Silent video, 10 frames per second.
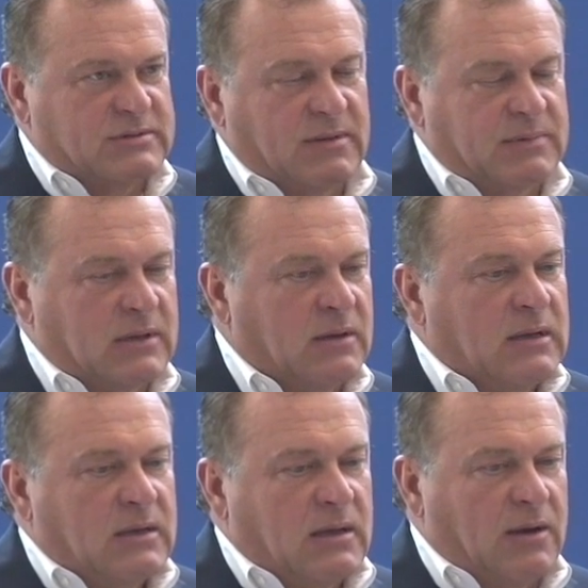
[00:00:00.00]
something,
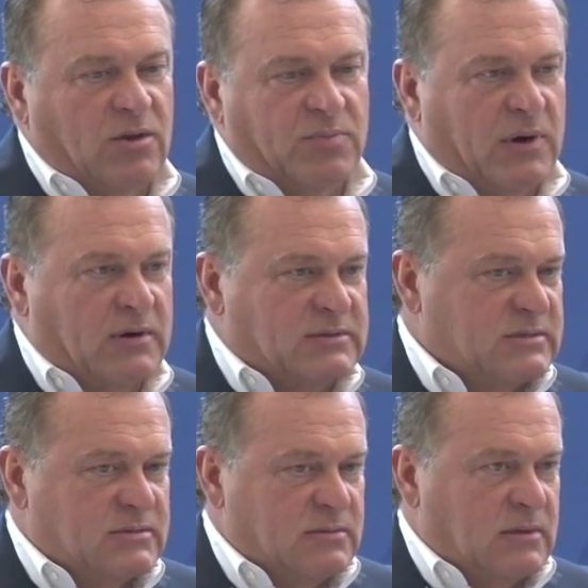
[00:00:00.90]
and other
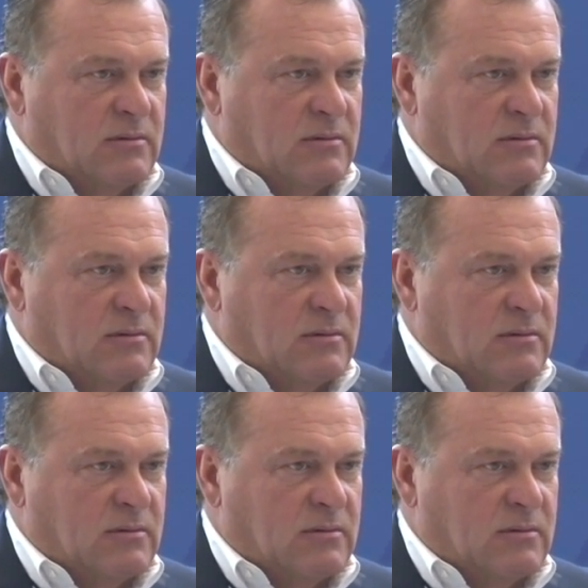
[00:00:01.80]
parts,